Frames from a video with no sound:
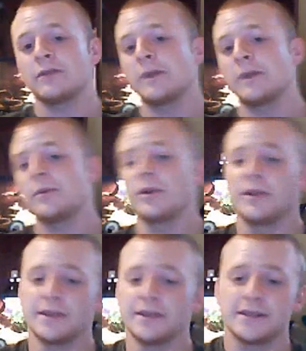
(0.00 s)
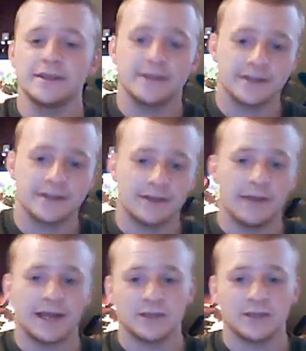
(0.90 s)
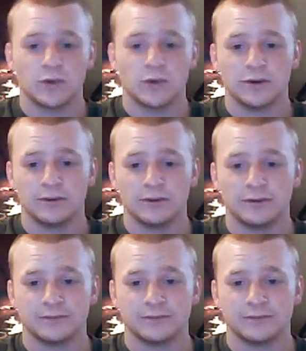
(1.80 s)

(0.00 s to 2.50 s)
Remember, this is a man's world.